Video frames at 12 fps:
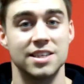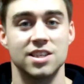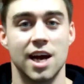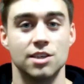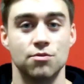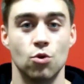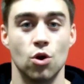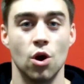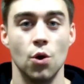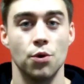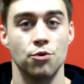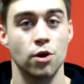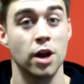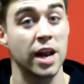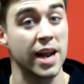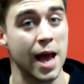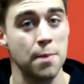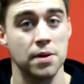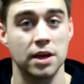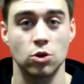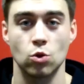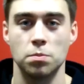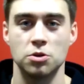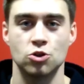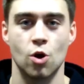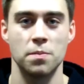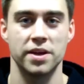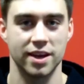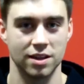in SAS 4, we're running an epic global zombie